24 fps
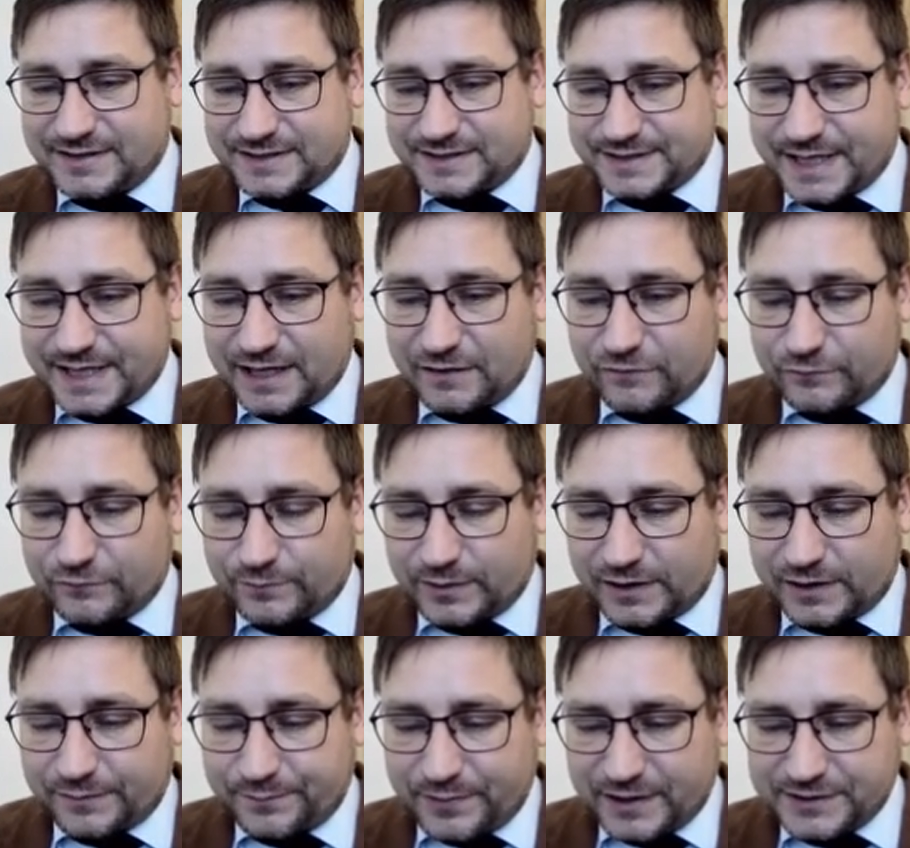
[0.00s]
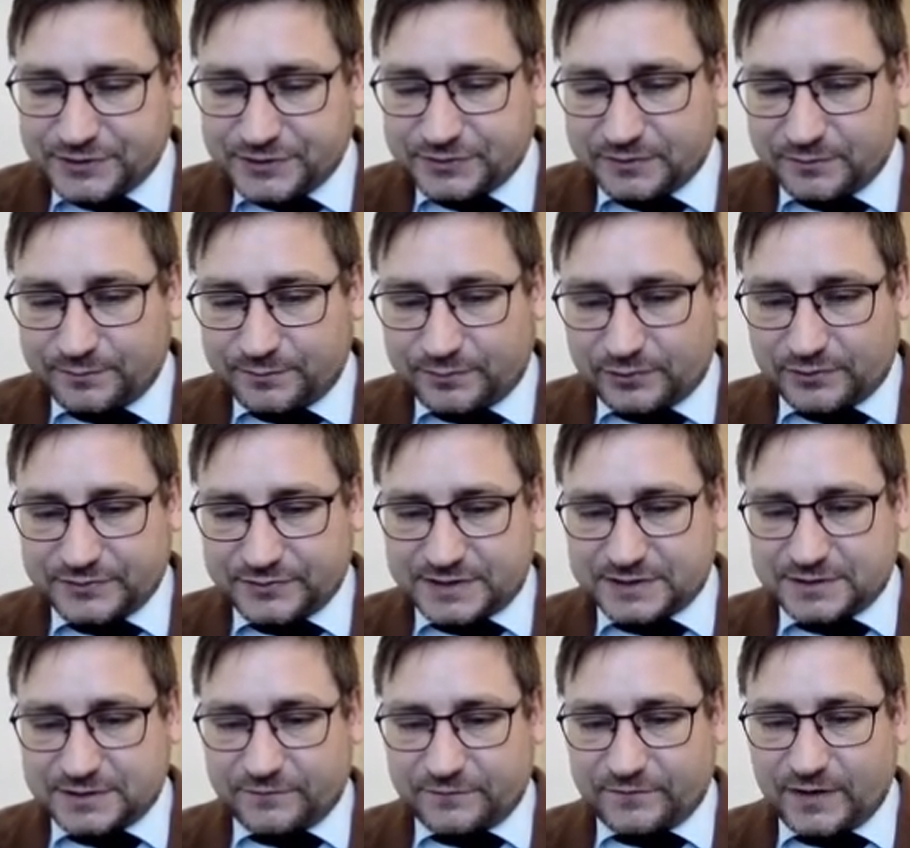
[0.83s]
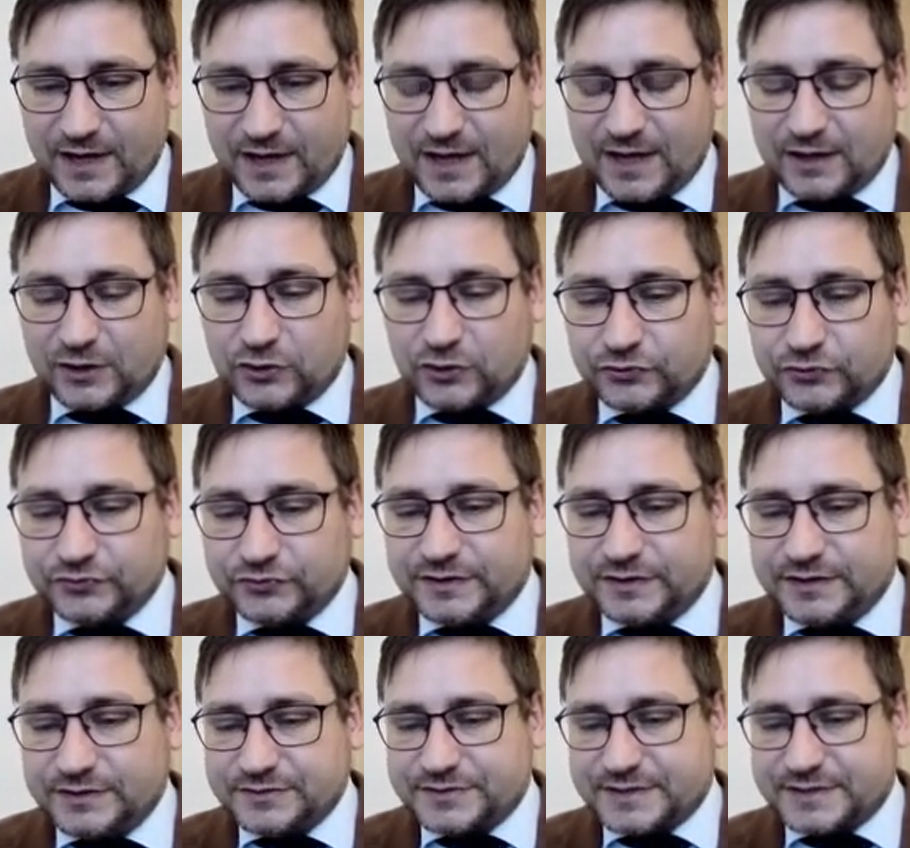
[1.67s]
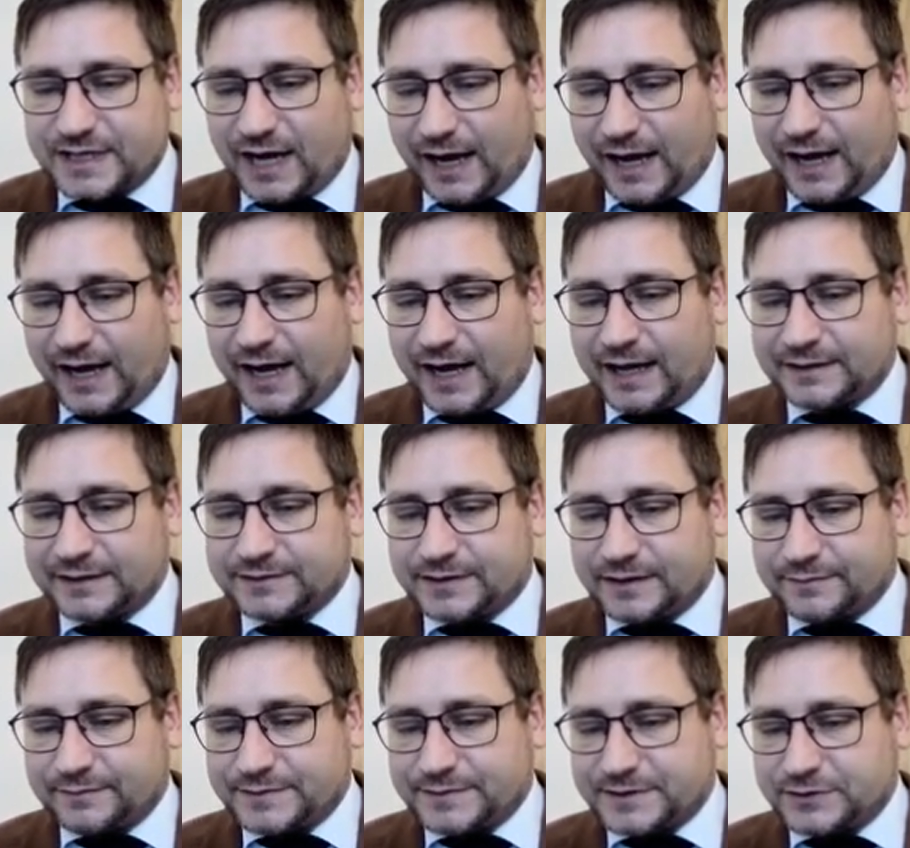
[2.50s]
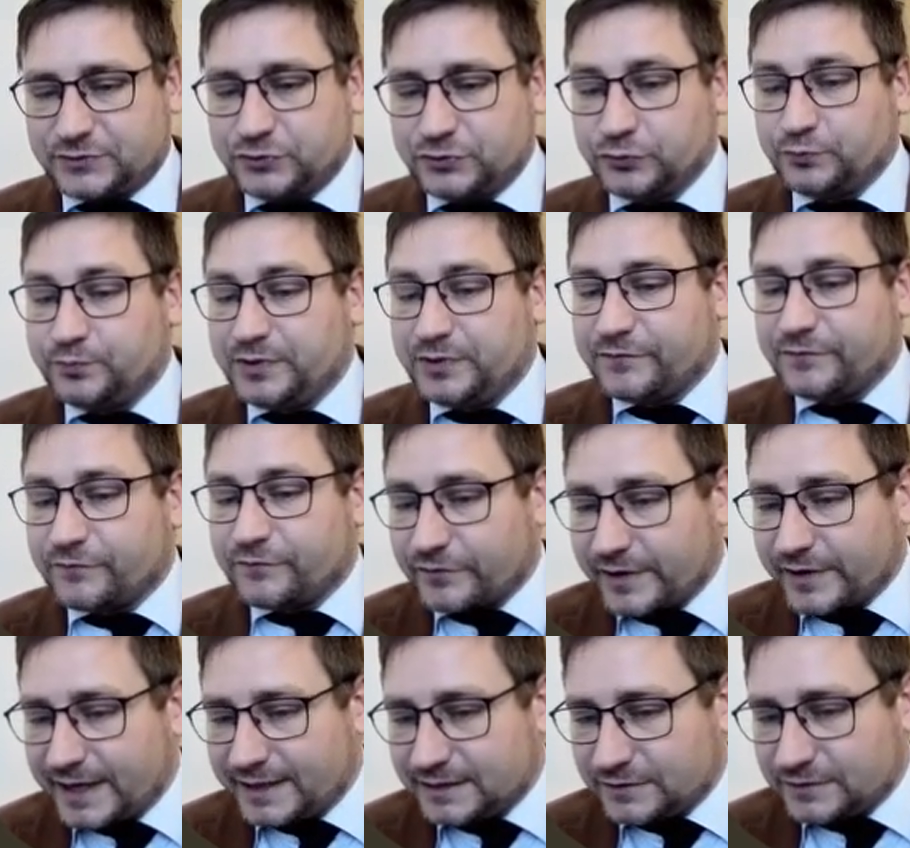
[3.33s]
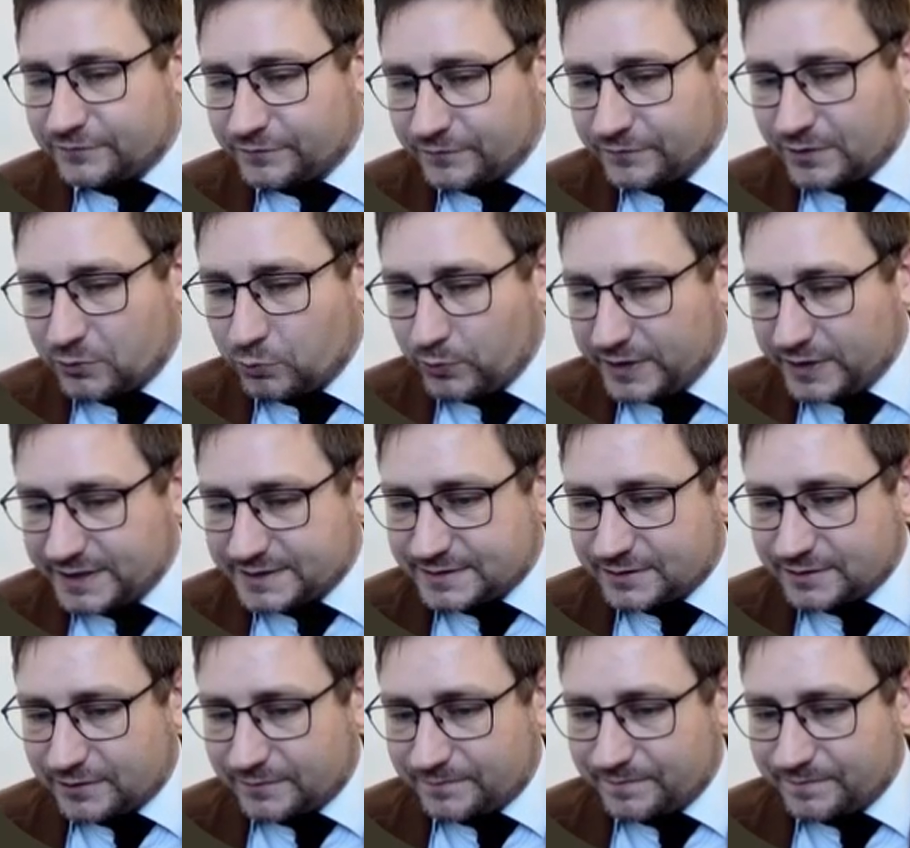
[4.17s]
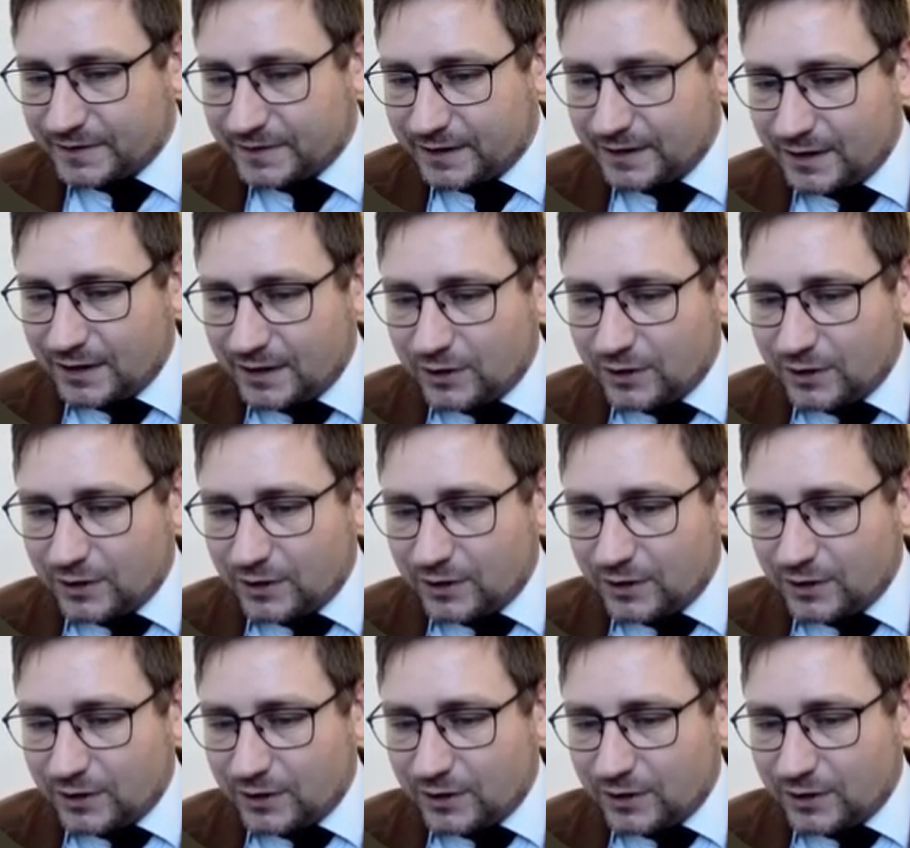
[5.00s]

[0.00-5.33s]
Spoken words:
a self-perpetual process of continuous attempts to befriend wisdom,